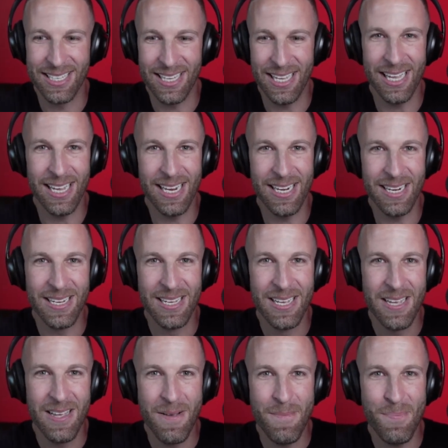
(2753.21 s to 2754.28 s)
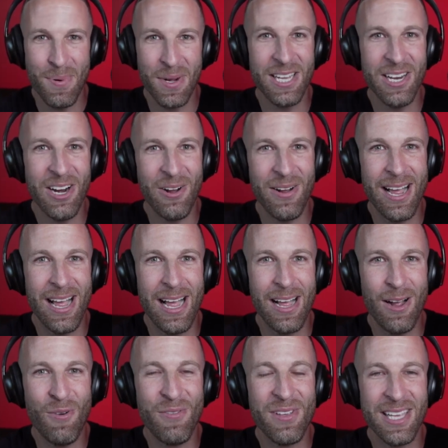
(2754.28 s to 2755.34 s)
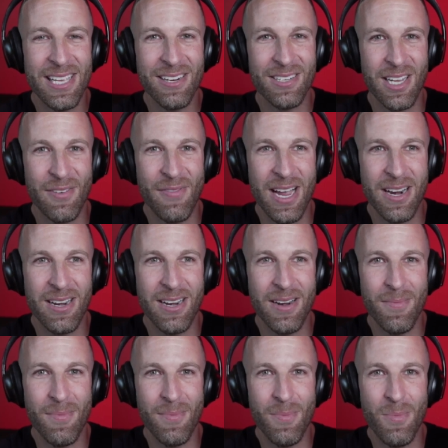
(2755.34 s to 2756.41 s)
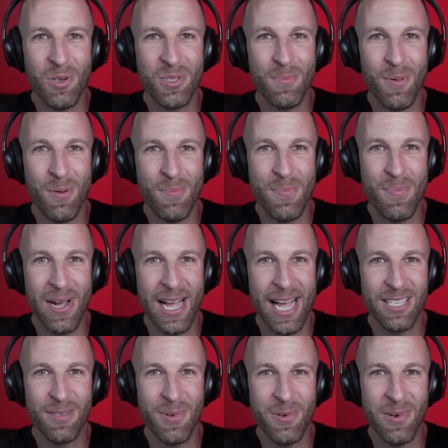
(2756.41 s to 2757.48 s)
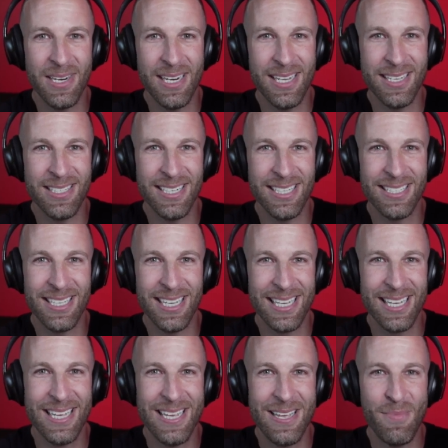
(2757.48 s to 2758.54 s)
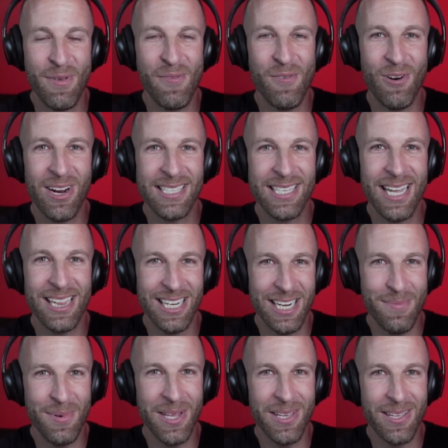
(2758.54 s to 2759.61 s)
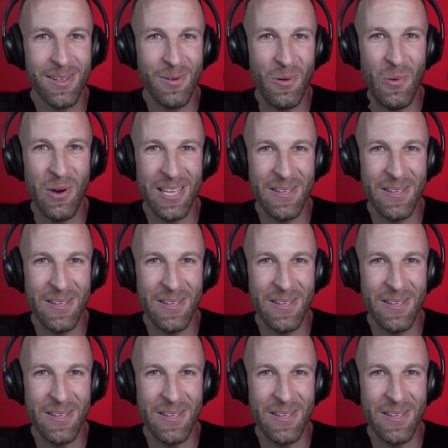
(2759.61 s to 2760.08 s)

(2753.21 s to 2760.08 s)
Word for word: And, but, you know, I, over the years, I've had multiple people ask me what it is. And it's like, before I tell anybody what